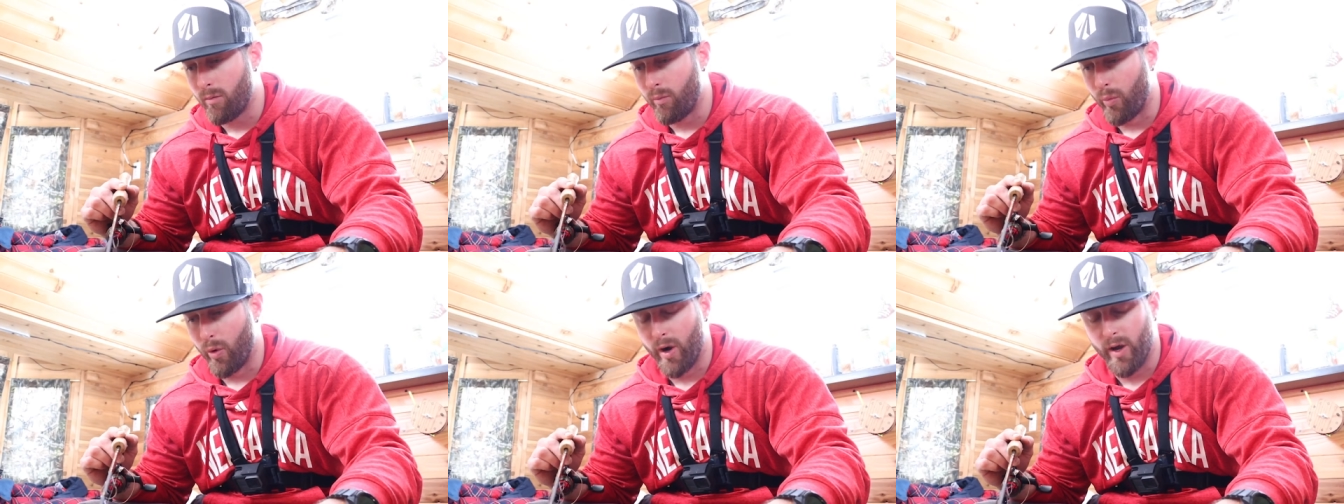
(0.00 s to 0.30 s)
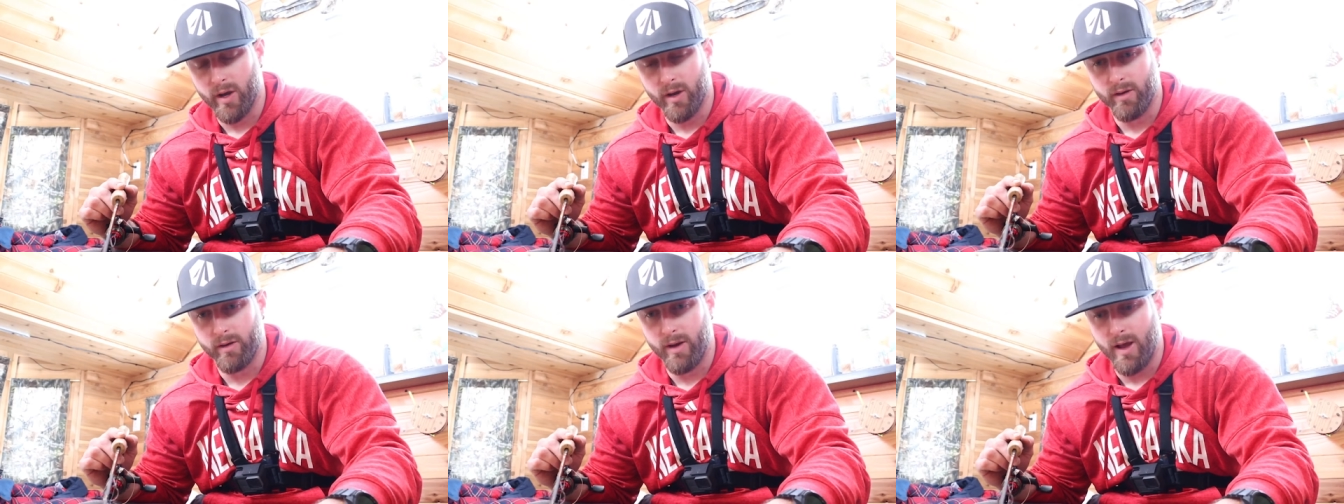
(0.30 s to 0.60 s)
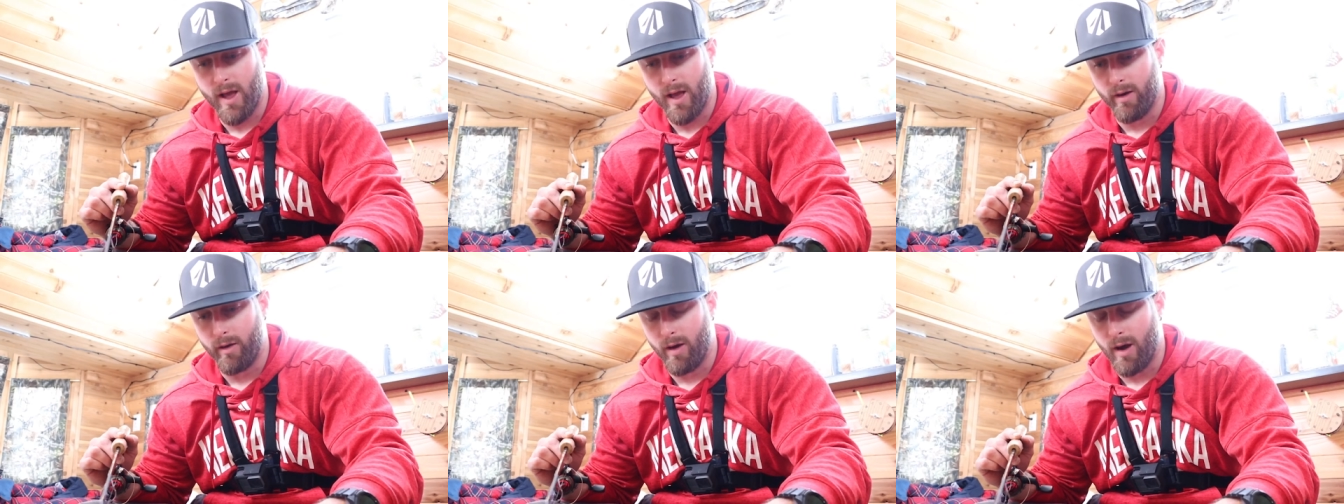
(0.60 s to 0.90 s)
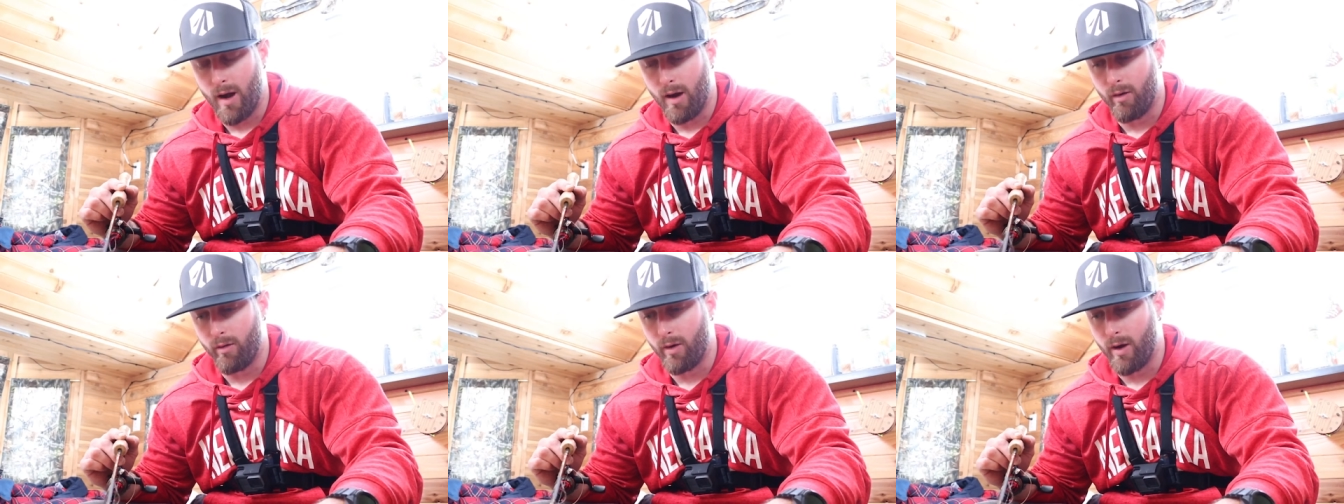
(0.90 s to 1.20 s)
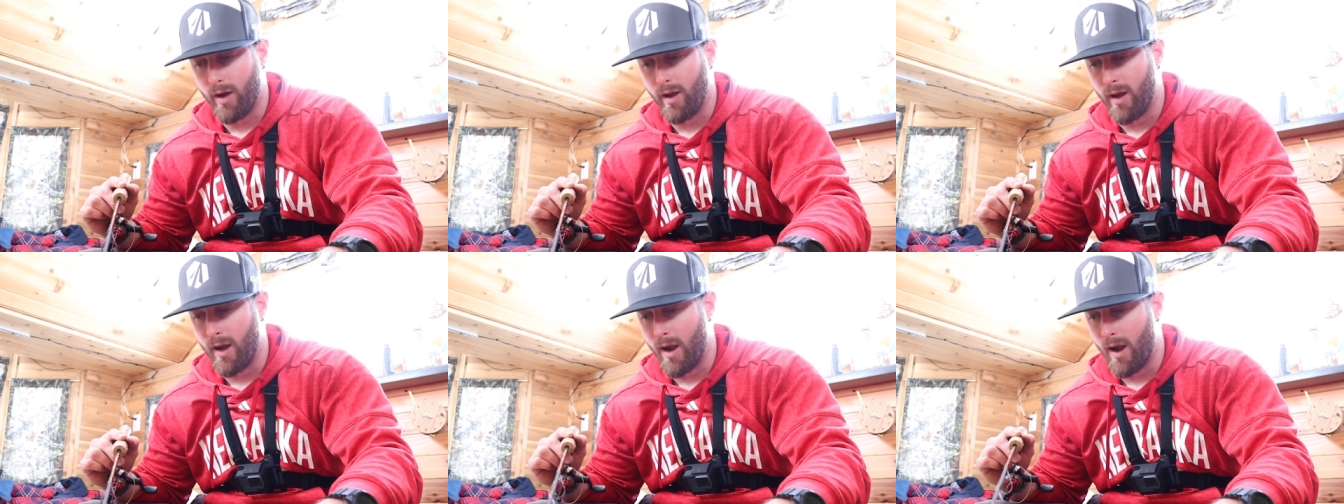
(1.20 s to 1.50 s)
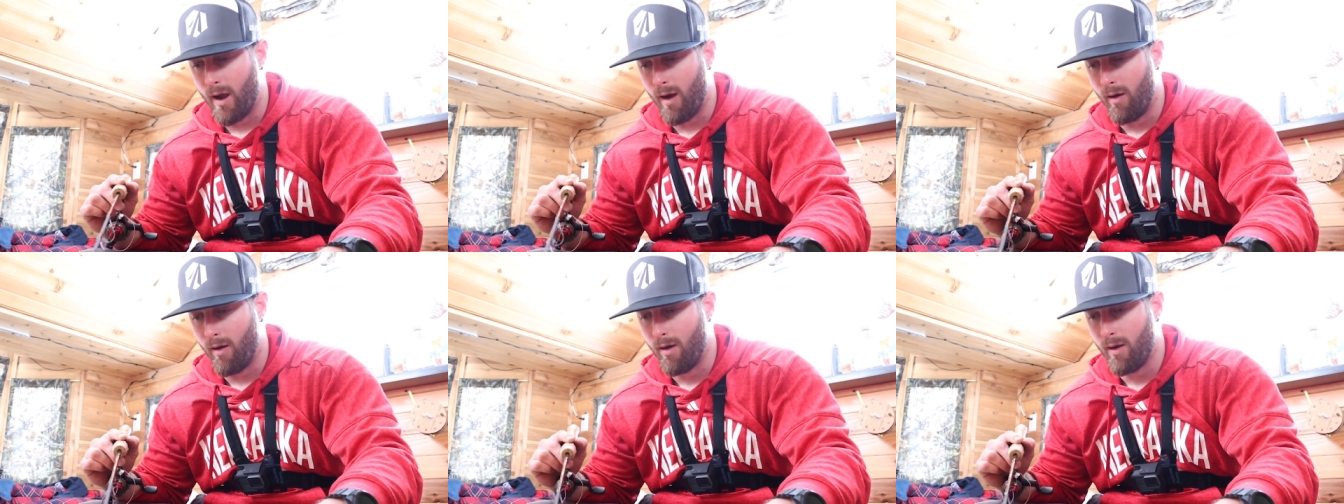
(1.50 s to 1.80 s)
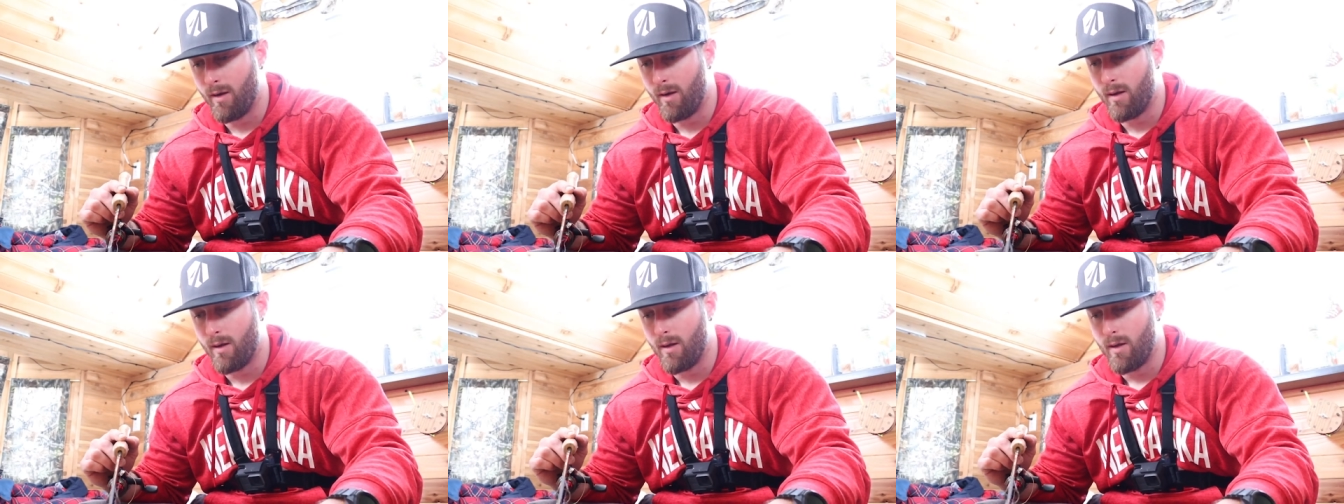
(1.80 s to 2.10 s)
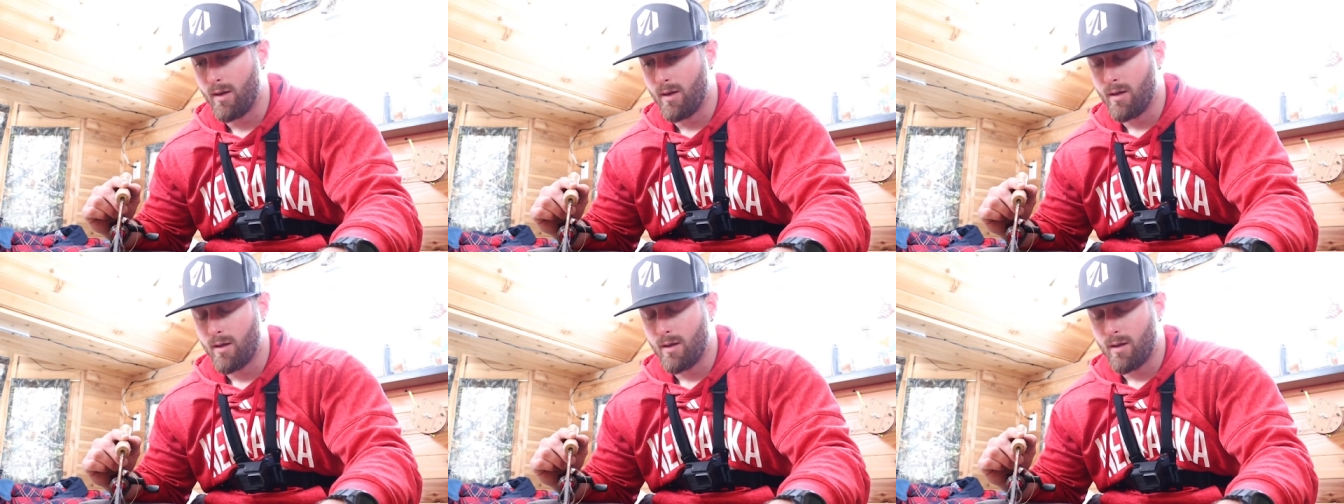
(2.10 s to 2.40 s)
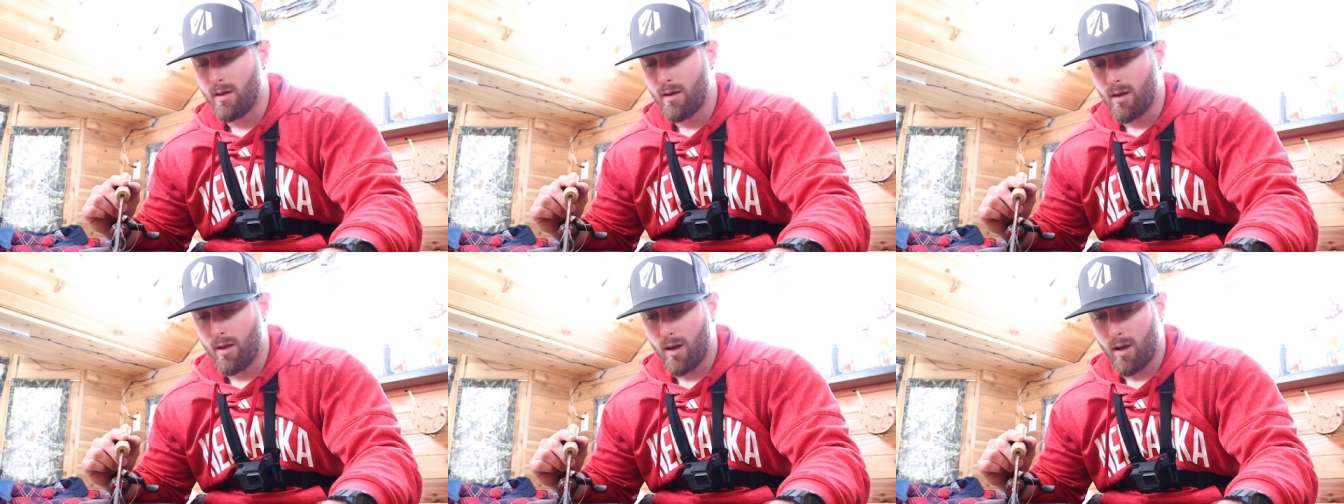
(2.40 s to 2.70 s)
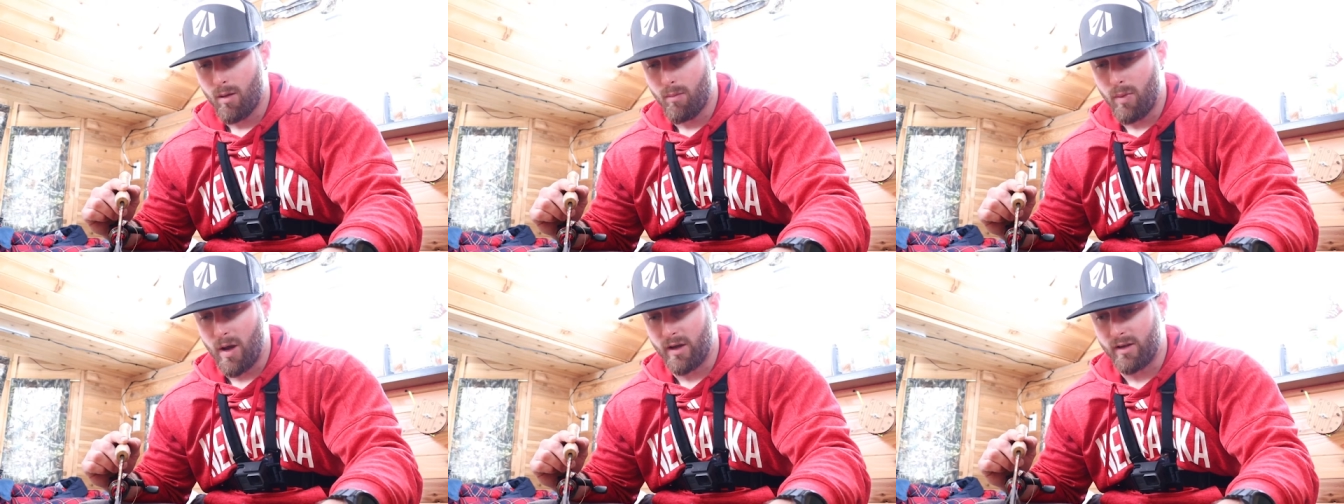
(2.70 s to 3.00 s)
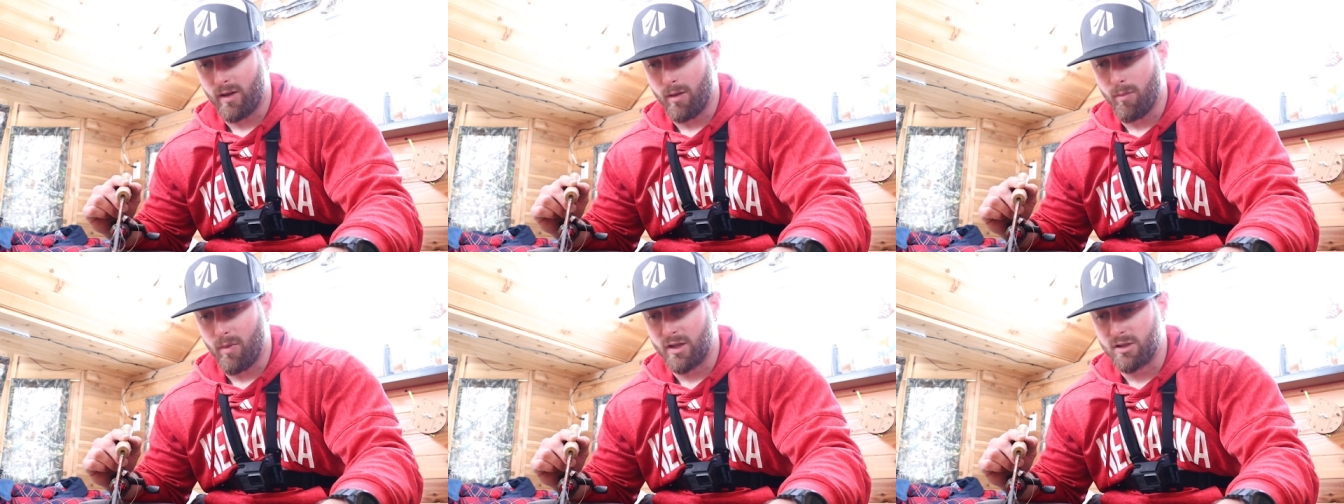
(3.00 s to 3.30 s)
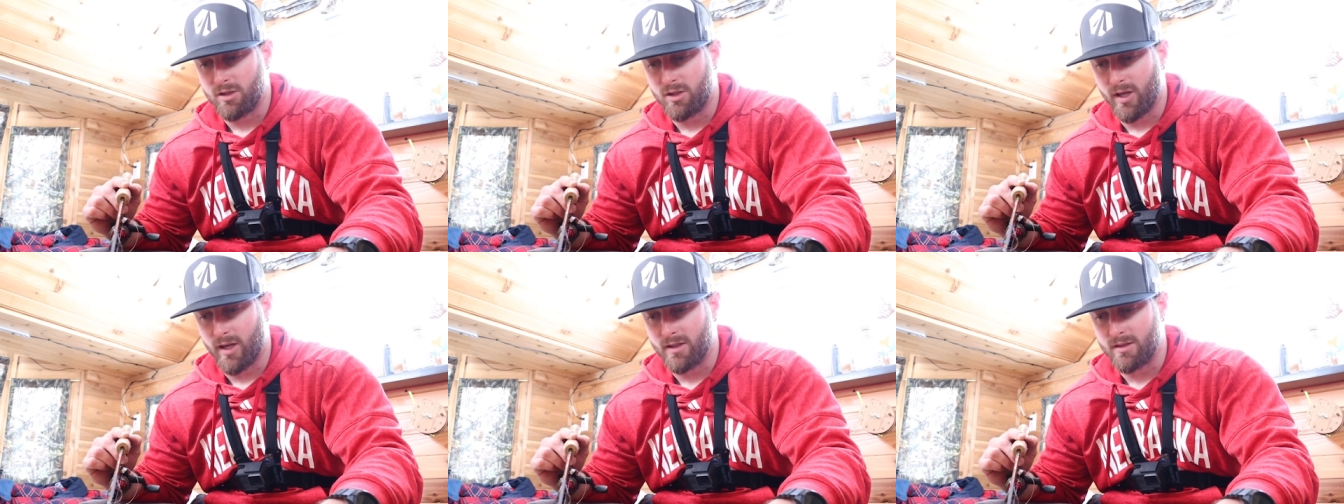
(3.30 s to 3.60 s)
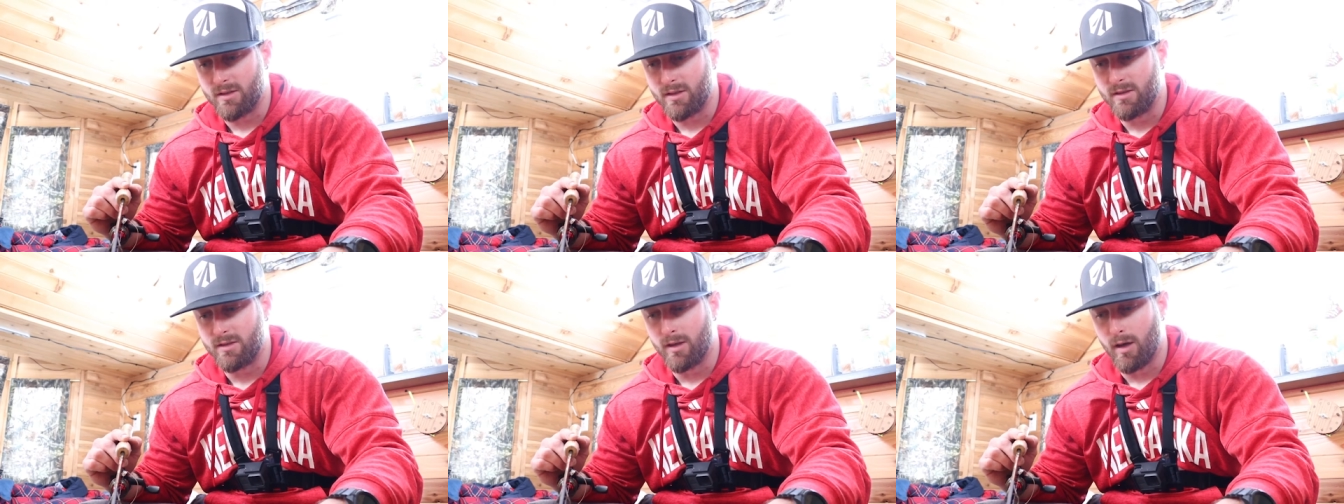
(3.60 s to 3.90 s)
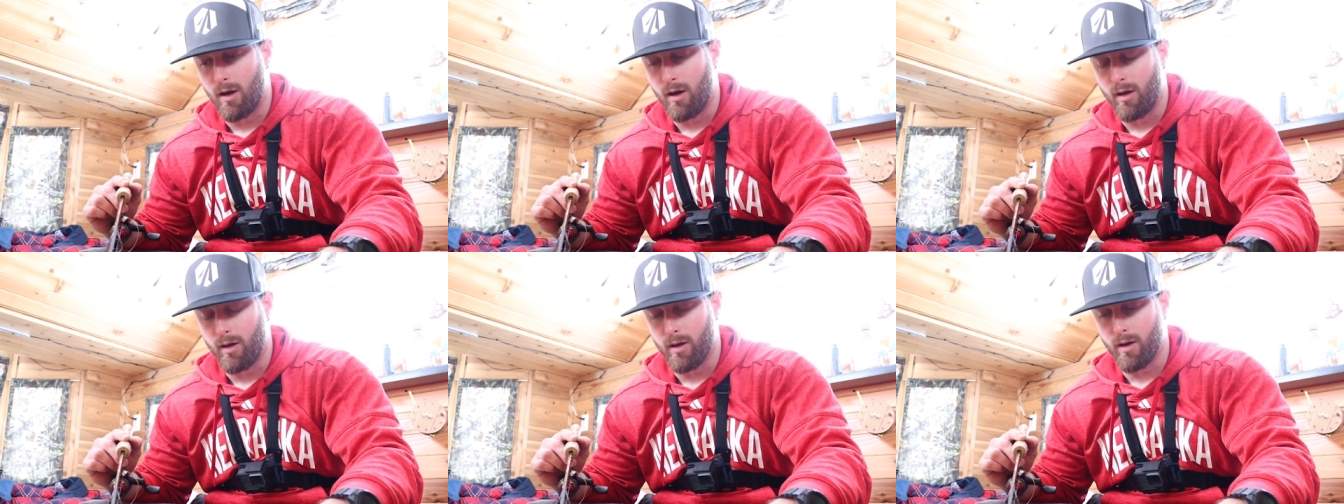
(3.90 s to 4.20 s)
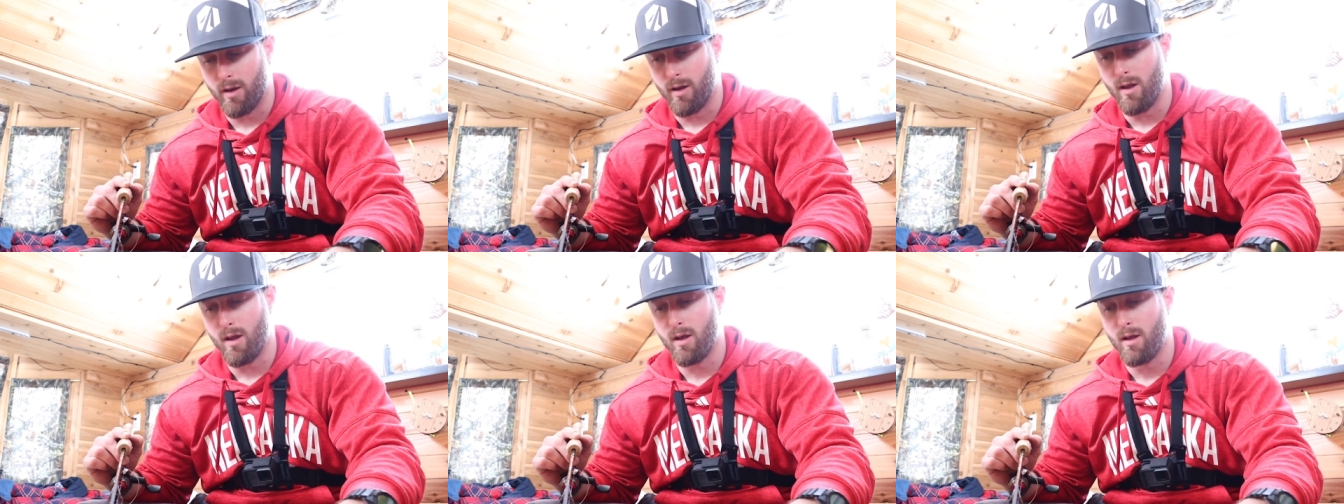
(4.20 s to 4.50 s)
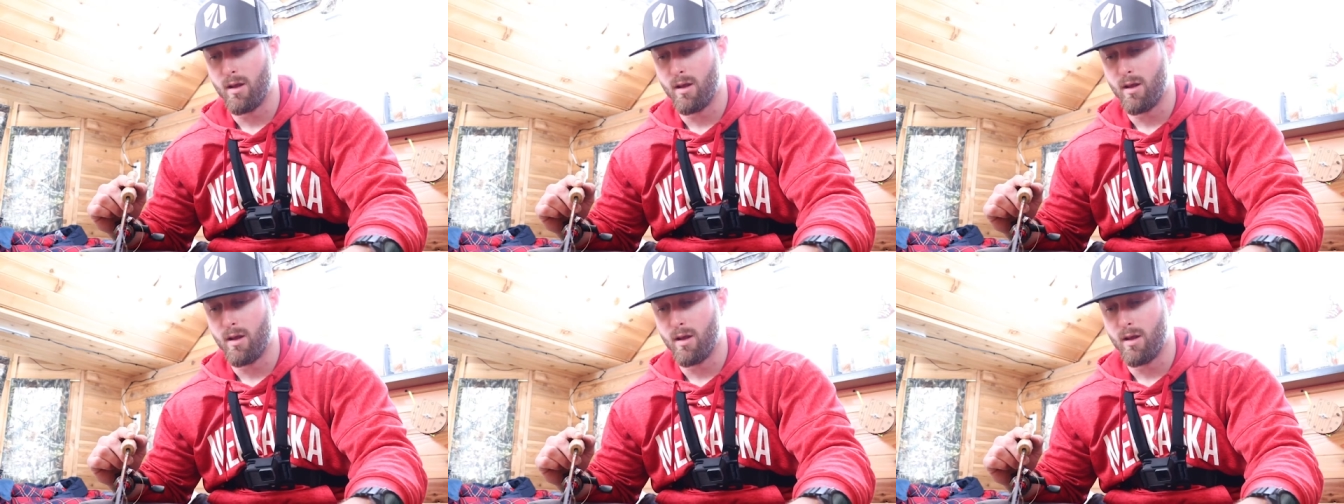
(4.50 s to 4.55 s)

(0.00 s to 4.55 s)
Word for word: Brandon and Dad are out right now. I'm about to get my chesties on and